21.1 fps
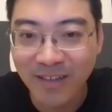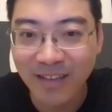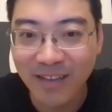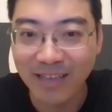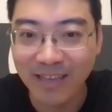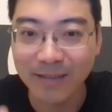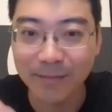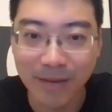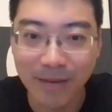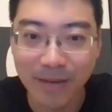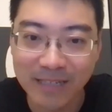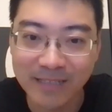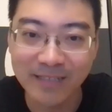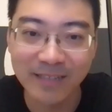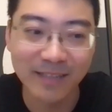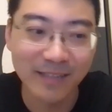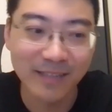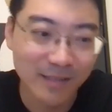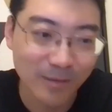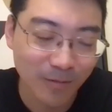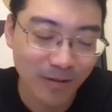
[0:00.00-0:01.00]
like
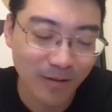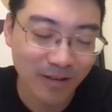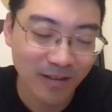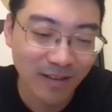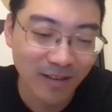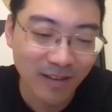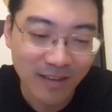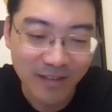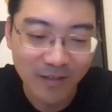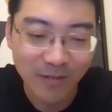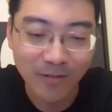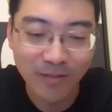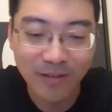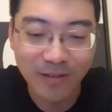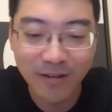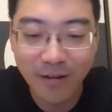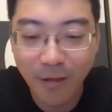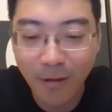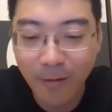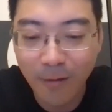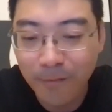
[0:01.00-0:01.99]
patients or
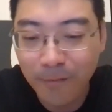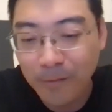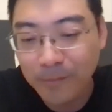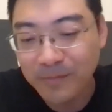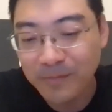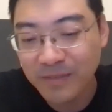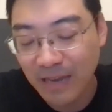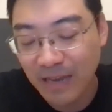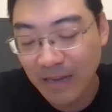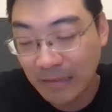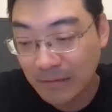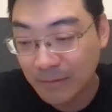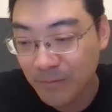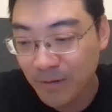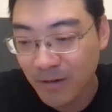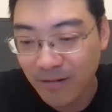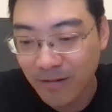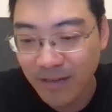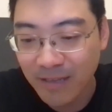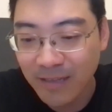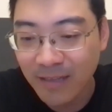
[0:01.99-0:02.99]
their law firm's
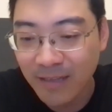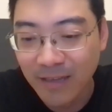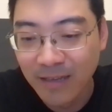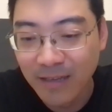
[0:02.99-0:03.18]
customer, right?